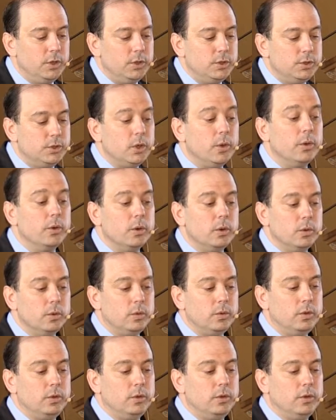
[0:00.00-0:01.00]
so there
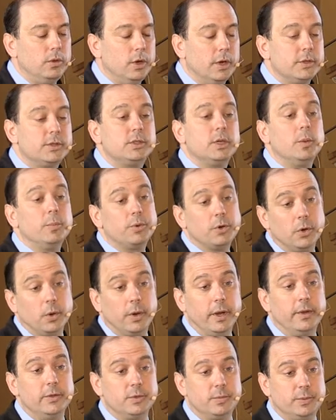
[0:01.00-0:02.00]
there are some
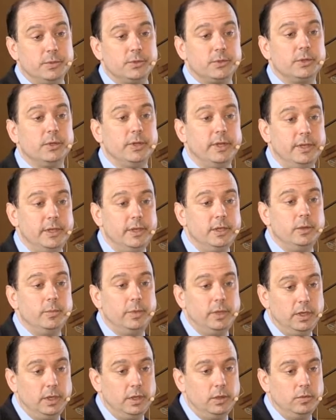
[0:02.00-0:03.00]
programs, but certainly need to
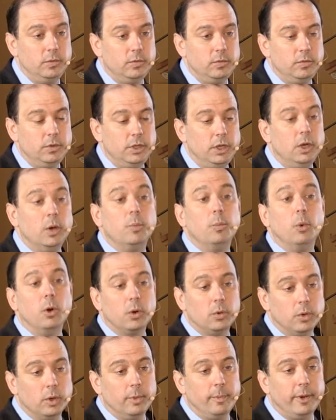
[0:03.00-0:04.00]
be, you know,
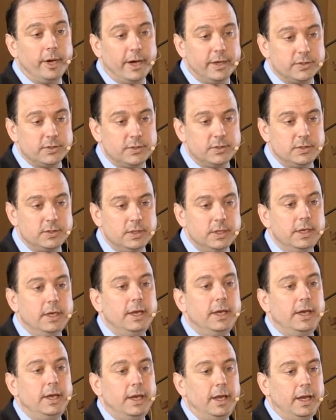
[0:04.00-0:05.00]
more robust.
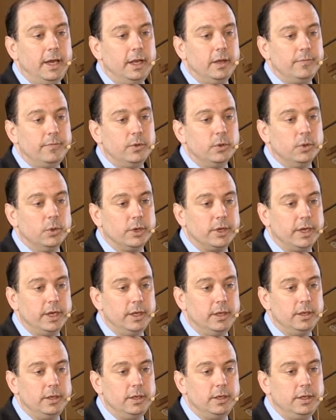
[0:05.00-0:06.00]
And if you look
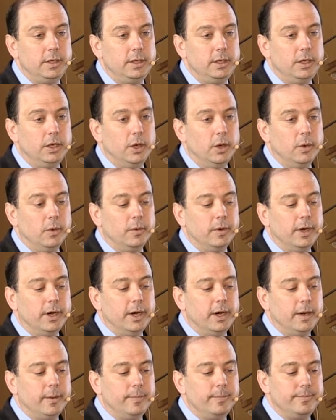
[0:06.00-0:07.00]
at, you know,
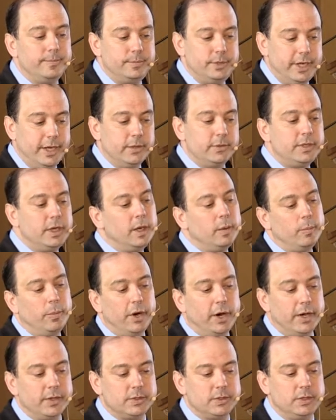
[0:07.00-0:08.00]
um, downtown
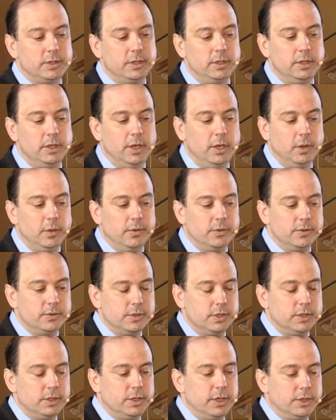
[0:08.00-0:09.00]
Boston, you know,
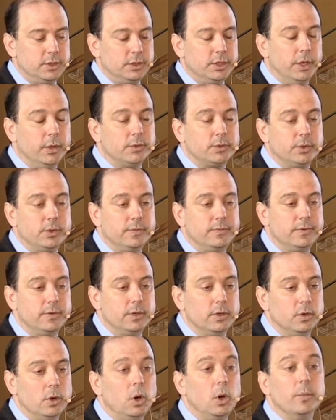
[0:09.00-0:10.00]
there's a, a shelter
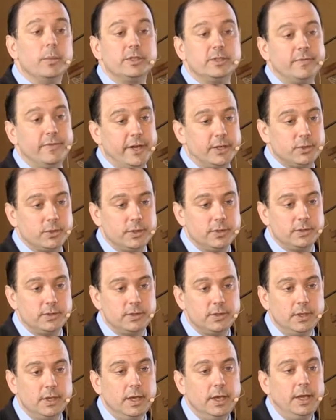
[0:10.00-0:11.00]
for homeless
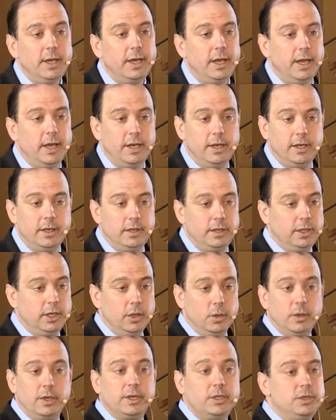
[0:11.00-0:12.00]
veterans, and it, you
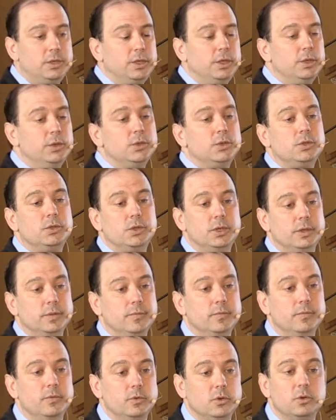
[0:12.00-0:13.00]
know, continues to
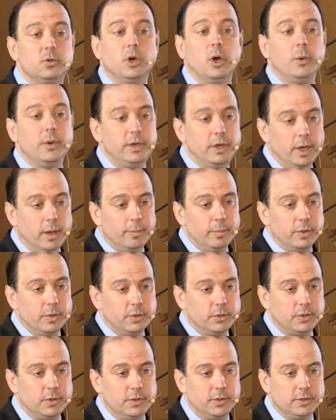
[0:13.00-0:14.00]
grow in
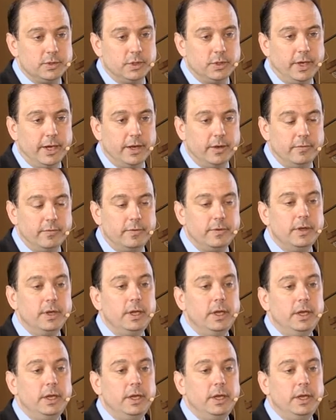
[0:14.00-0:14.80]
numbers. So there's a lot of,